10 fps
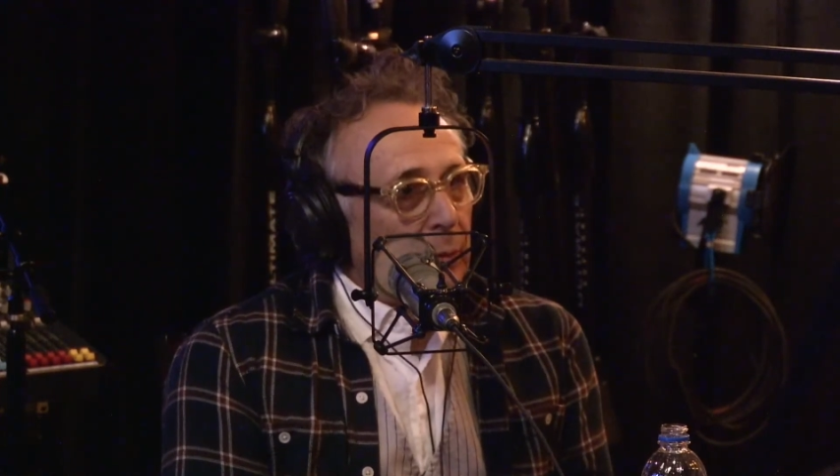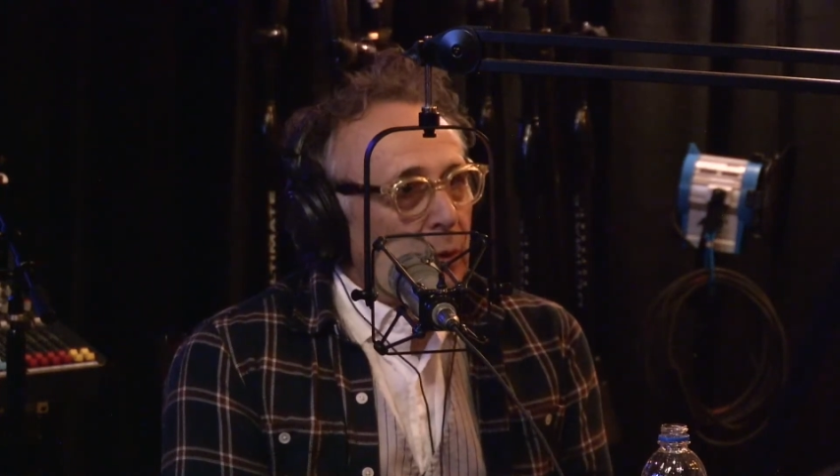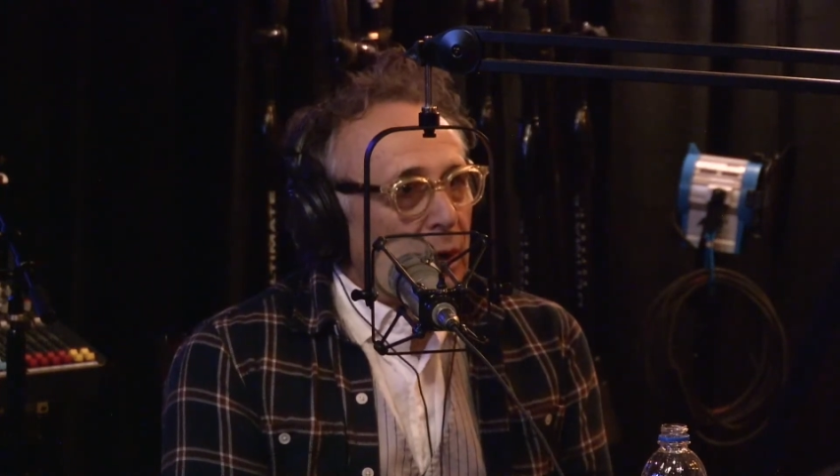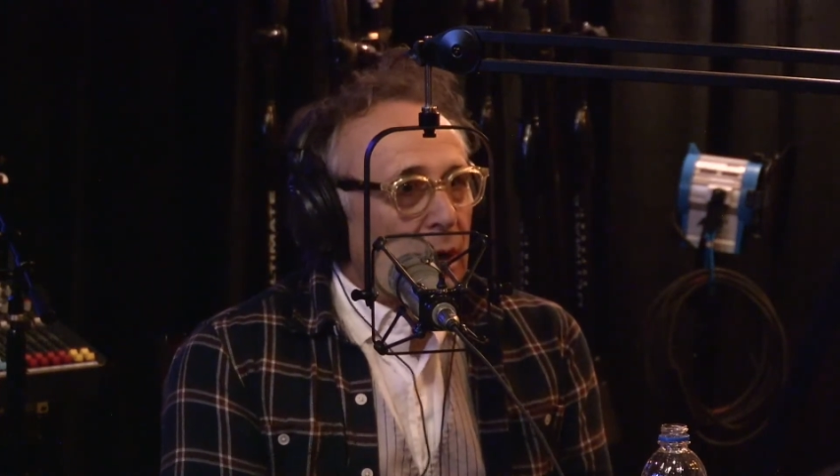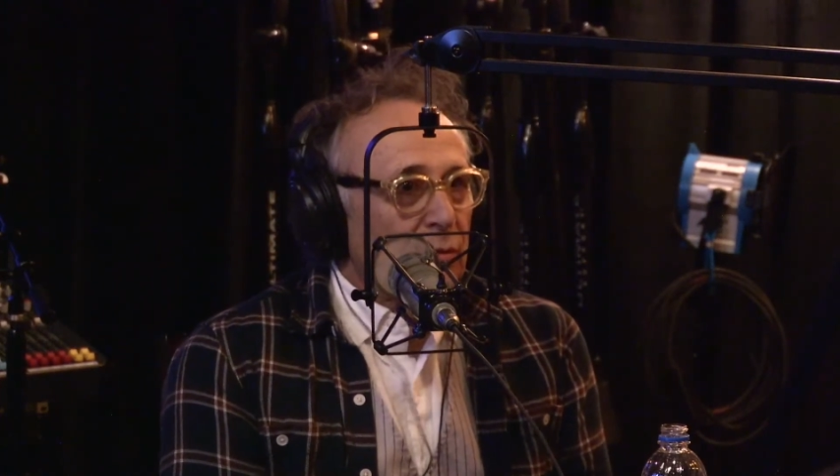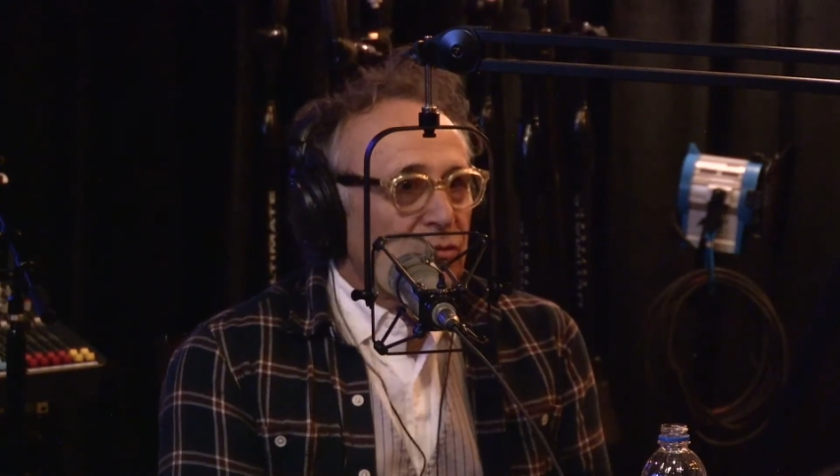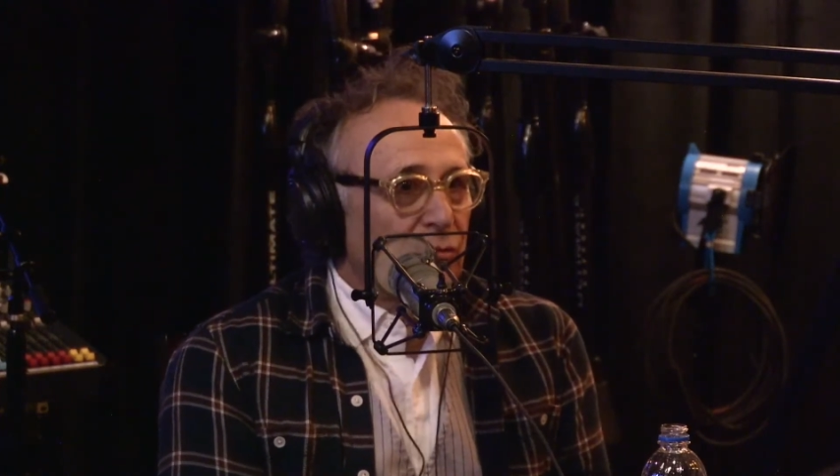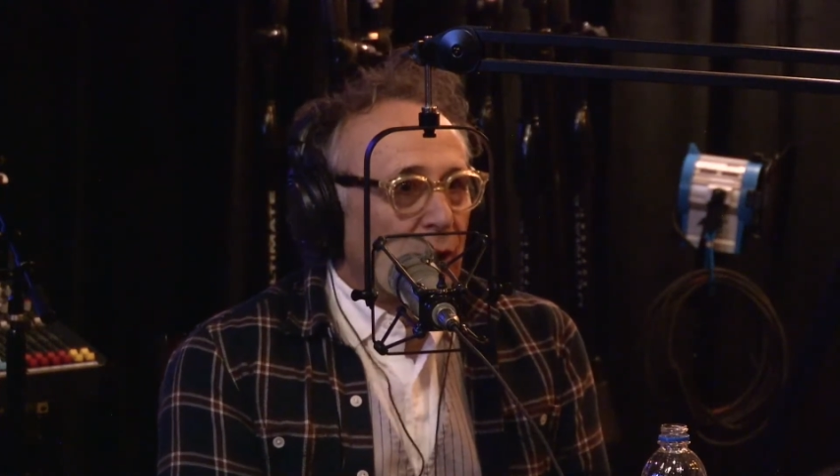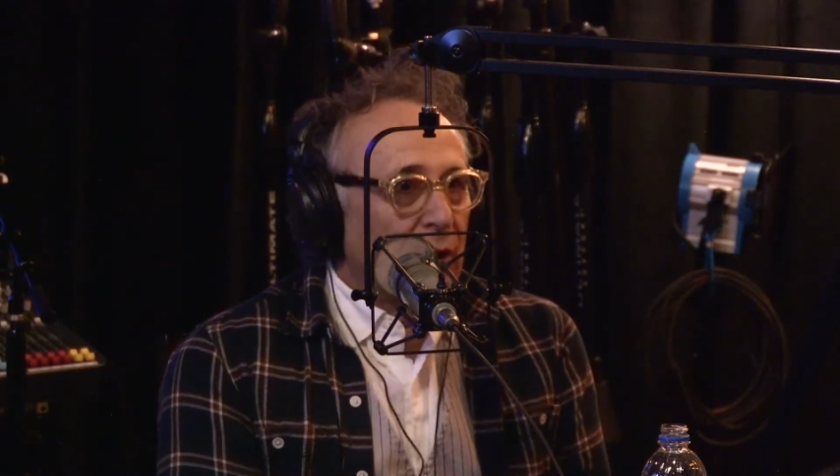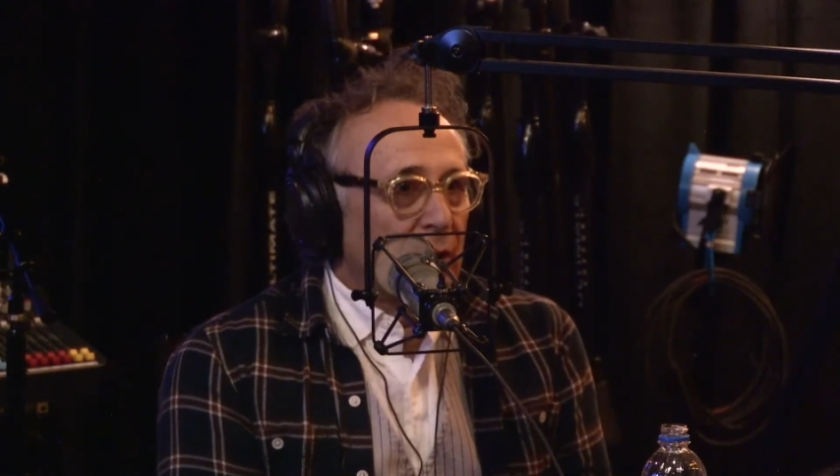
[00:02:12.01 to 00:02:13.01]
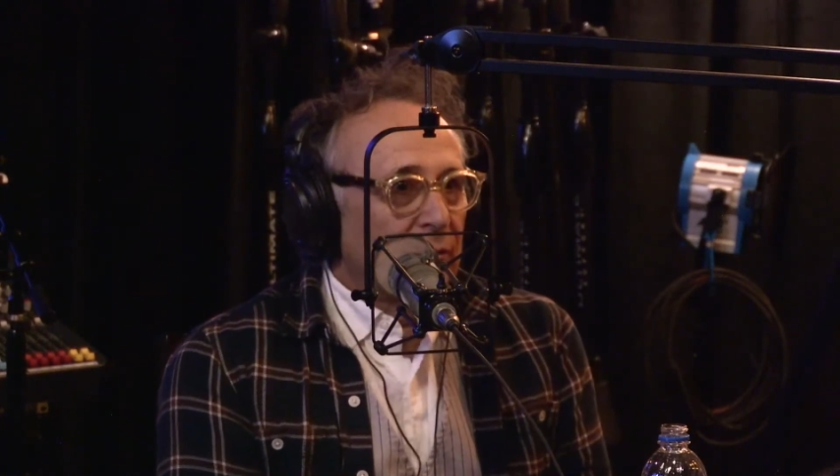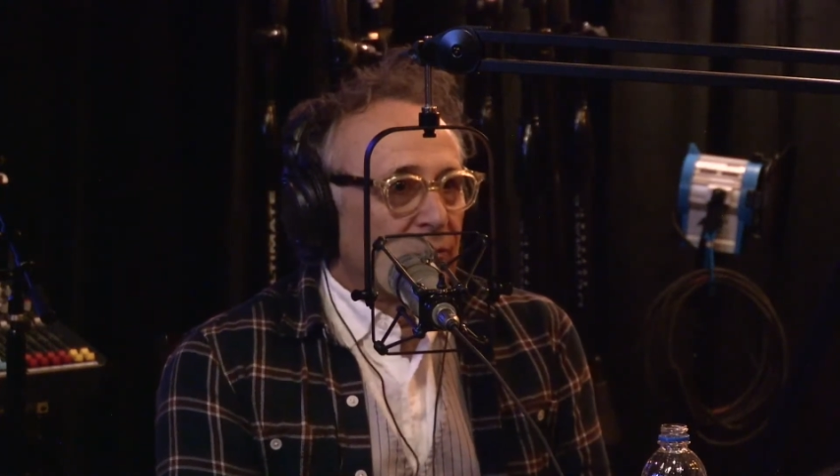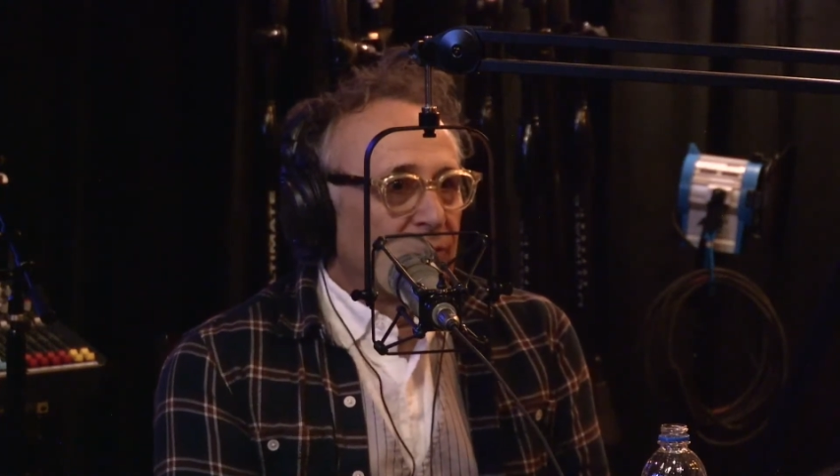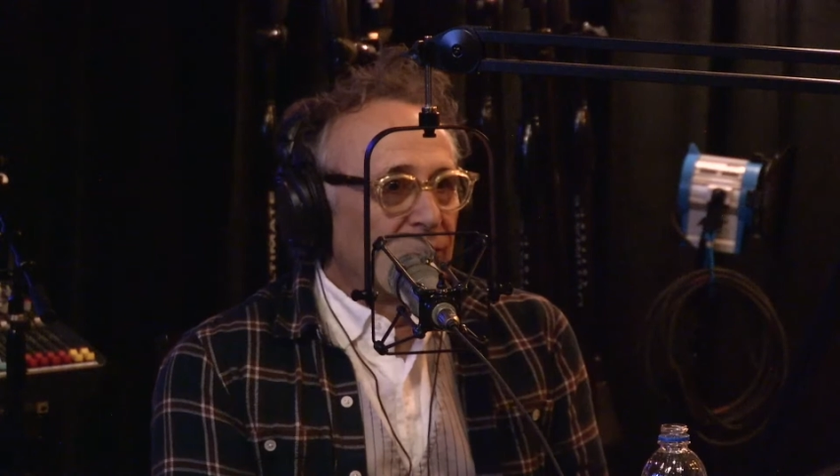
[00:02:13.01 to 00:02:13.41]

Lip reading: when I was writing